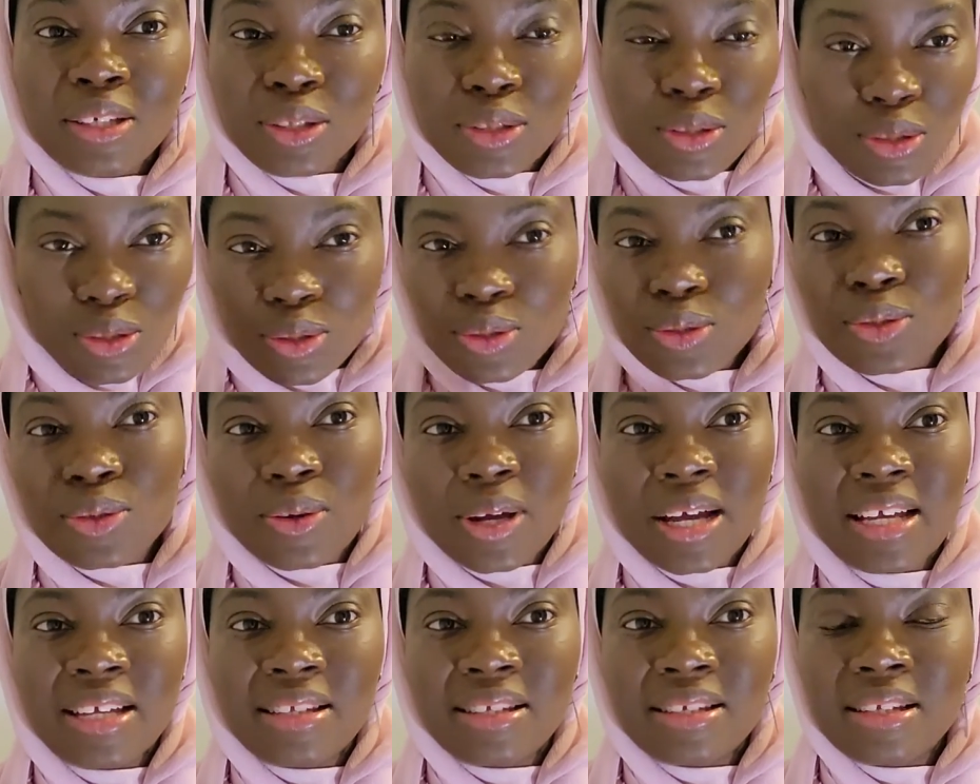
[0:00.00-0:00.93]
you should
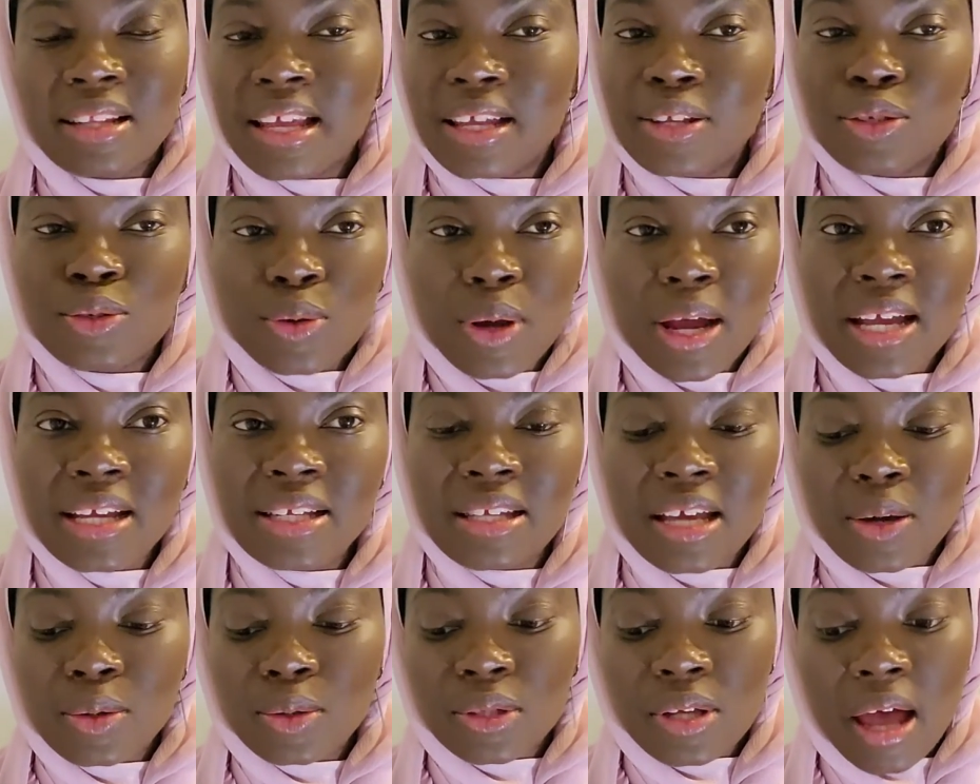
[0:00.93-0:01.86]
try it, like try
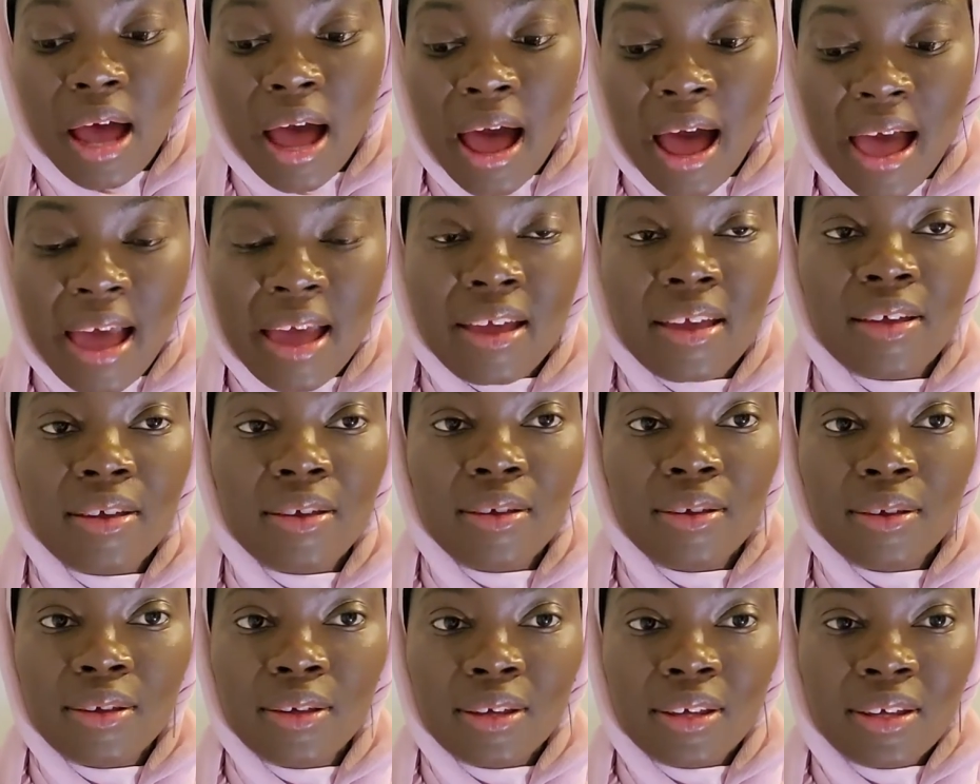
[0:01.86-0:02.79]
it out.
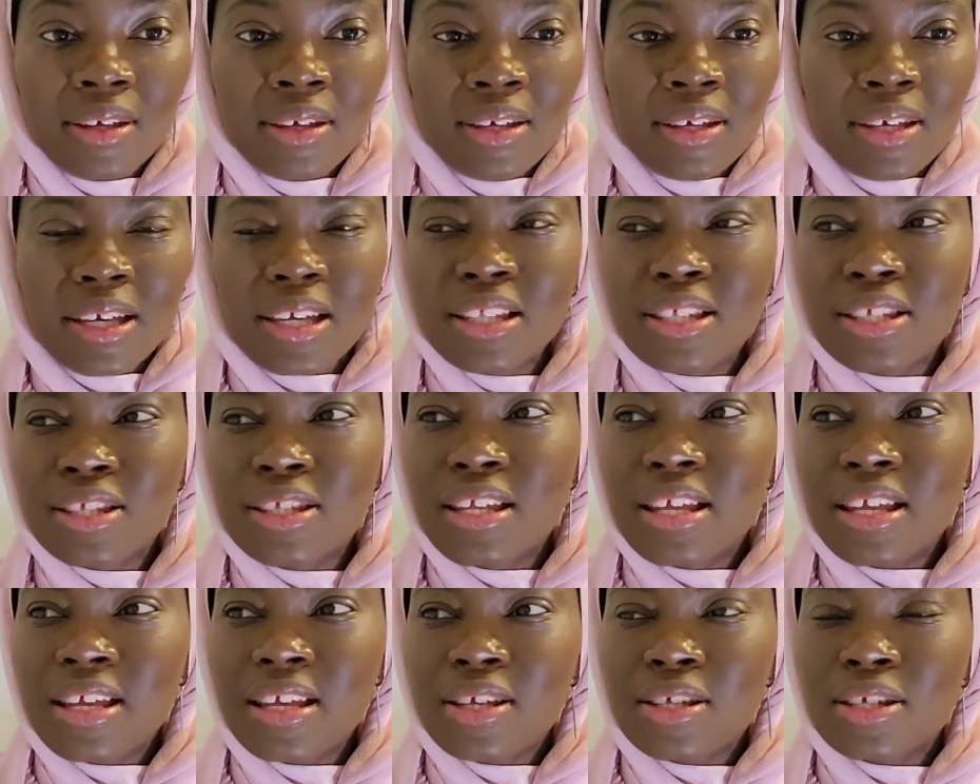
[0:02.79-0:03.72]
It's
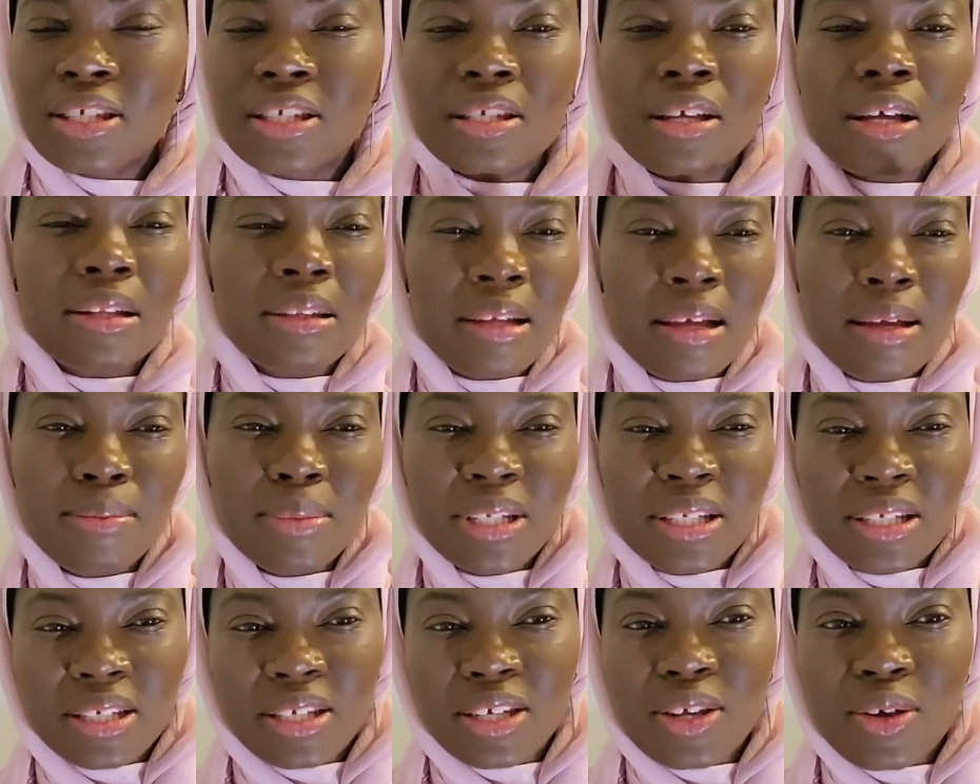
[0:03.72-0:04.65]
the
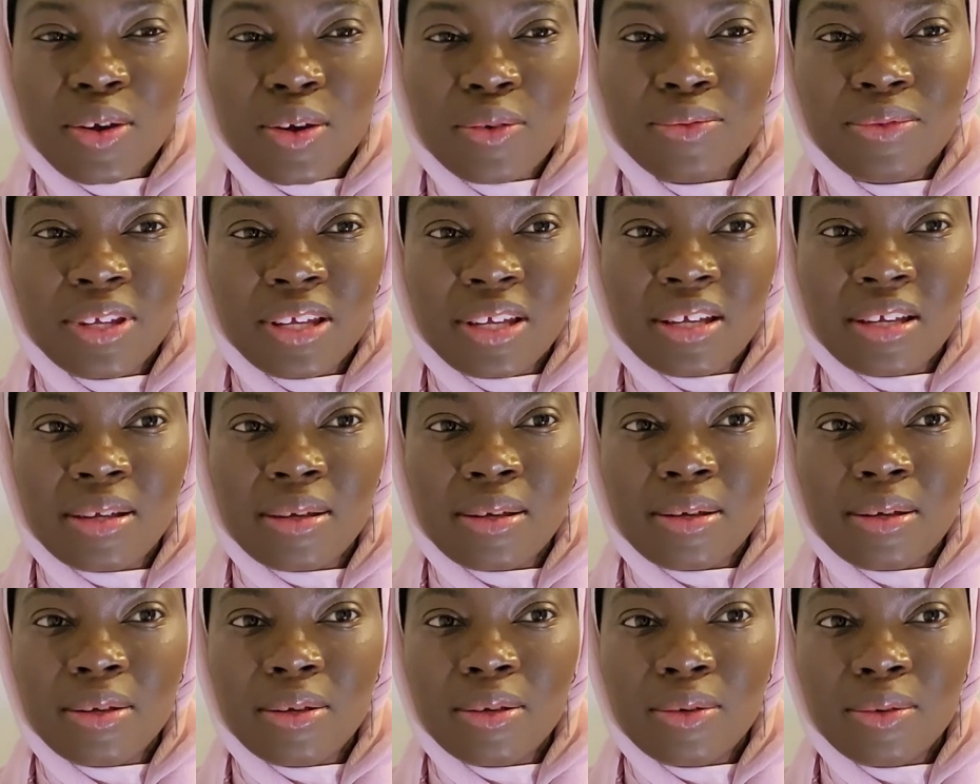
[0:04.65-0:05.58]
solemnity
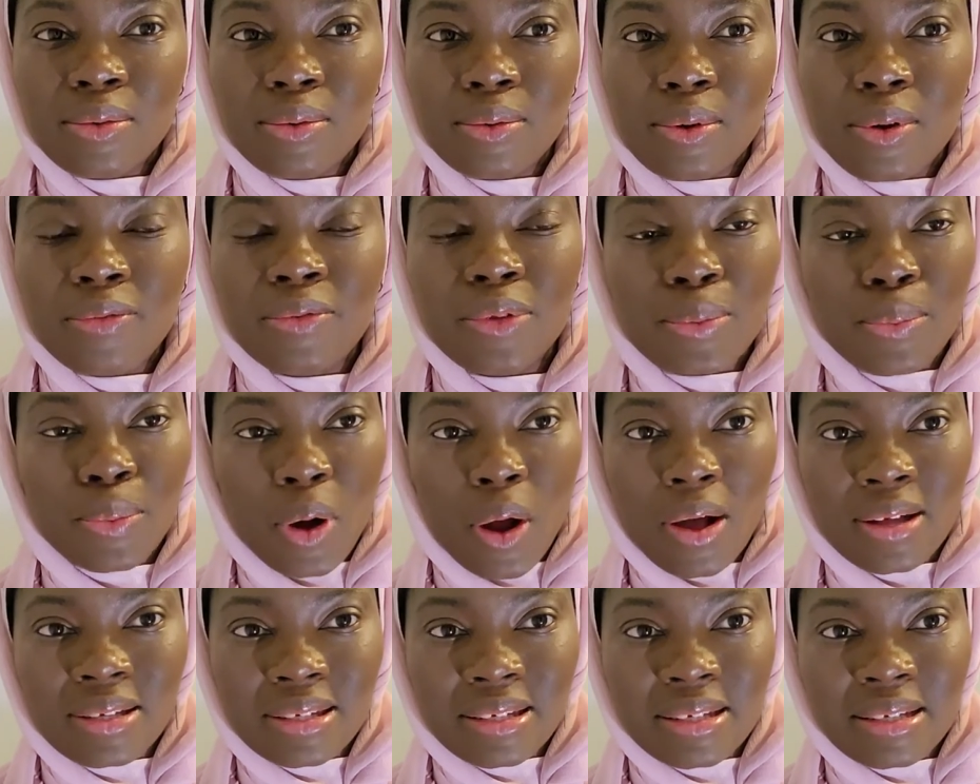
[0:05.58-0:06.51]
of the
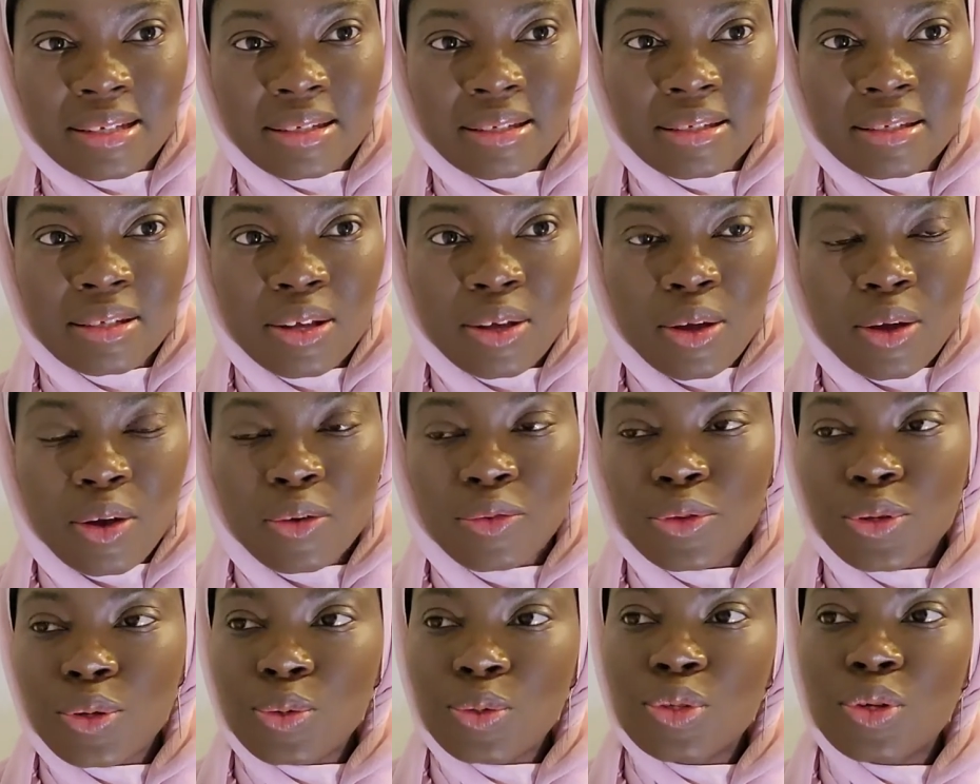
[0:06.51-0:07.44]
process
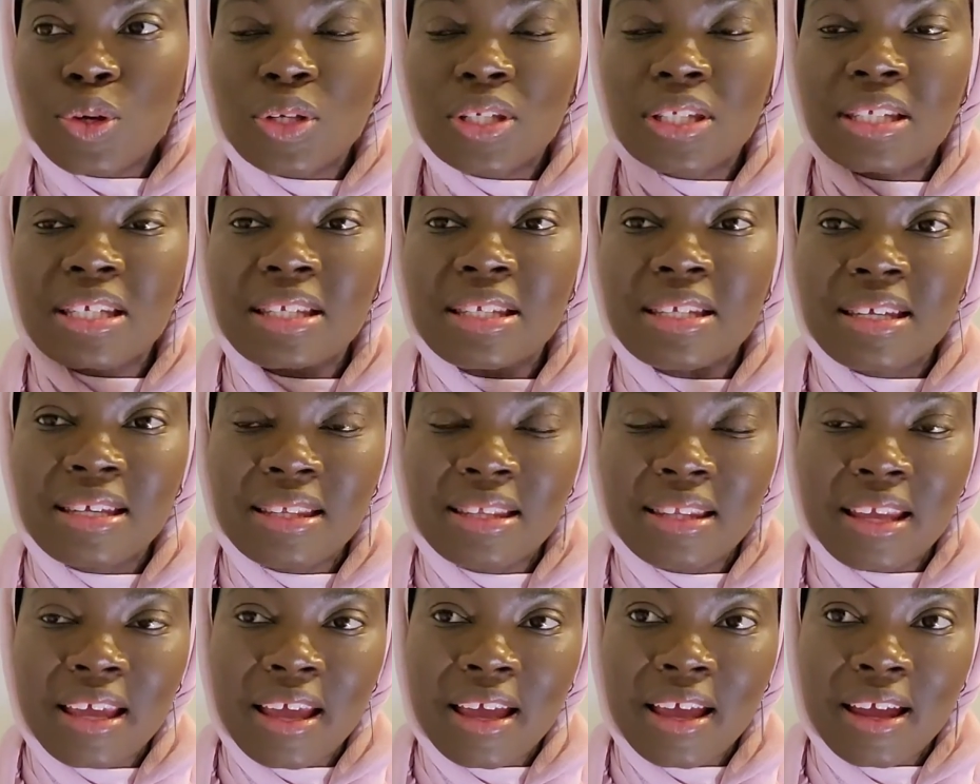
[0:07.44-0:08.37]
of you just
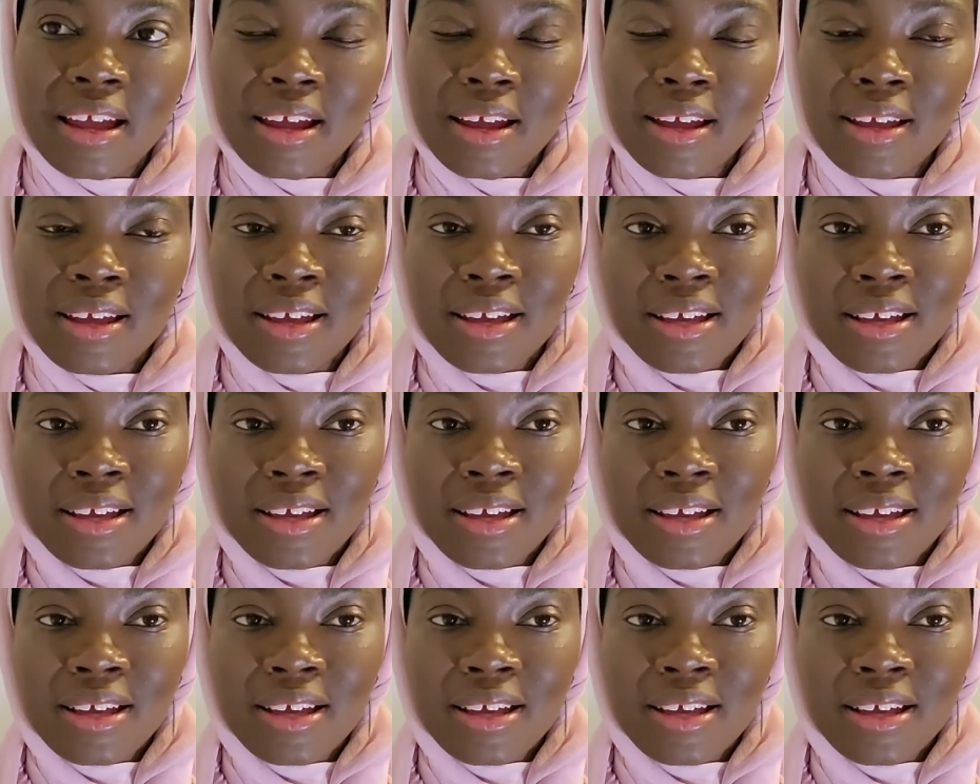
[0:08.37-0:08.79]
sitting there